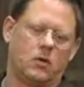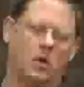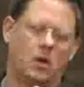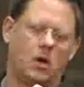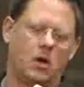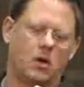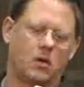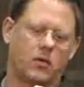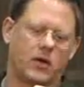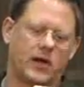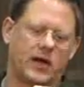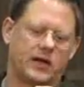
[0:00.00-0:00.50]

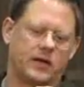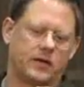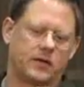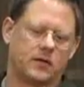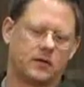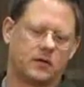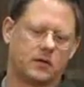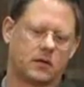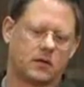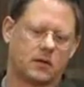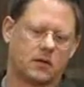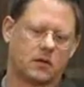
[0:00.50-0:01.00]
all
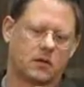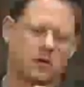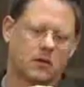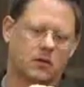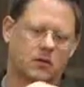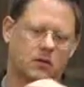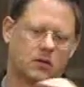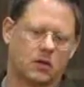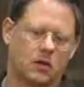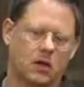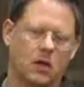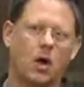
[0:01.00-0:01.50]

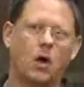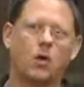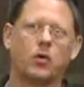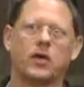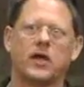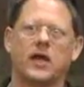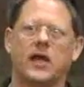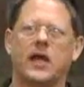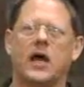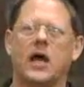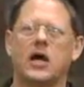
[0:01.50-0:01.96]
right. Okay,